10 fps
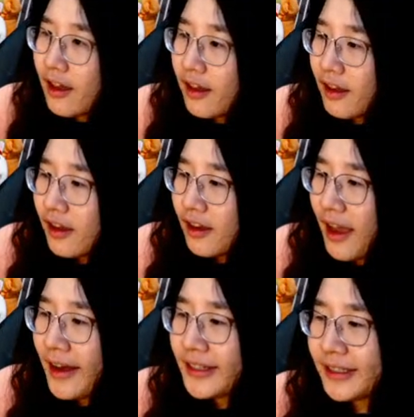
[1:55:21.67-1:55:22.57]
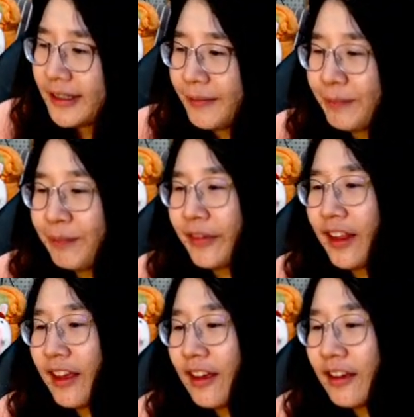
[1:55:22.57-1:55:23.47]
Yes.
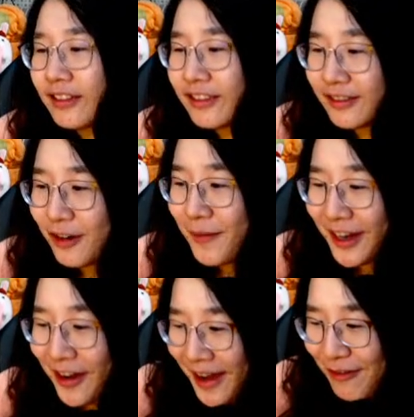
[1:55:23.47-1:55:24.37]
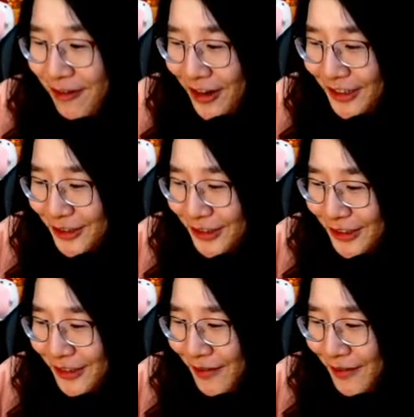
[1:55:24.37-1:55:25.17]
Oh my god, I forgot to remove